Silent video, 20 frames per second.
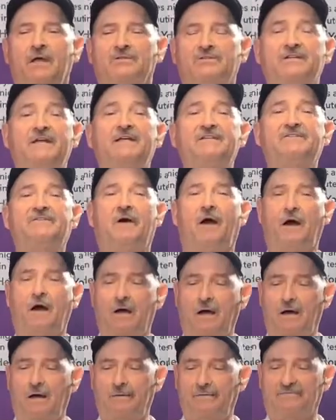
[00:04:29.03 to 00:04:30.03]
Today's
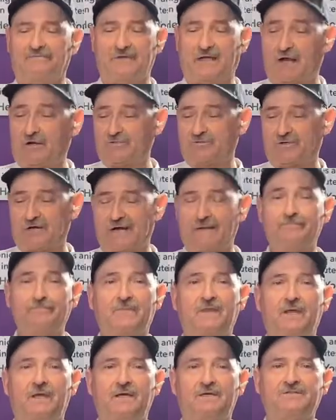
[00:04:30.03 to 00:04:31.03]
entree
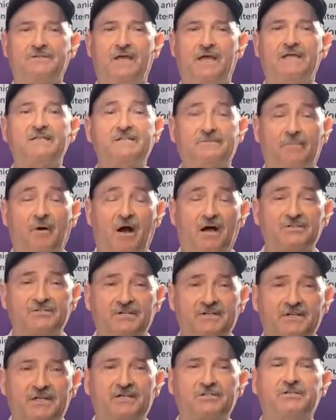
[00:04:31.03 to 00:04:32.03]
is a
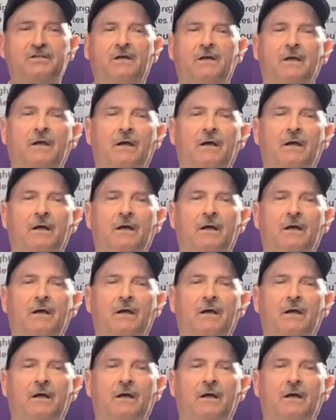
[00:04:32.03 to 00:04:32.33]
pasta dish.